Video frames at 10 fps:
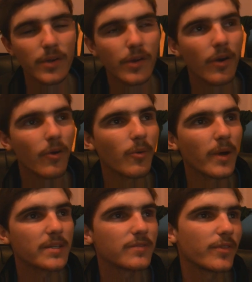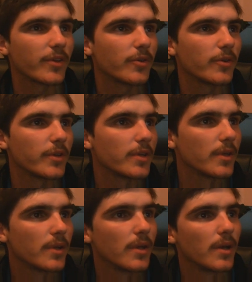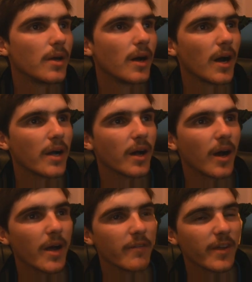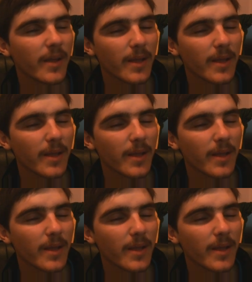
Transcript: always for the good. Kahibah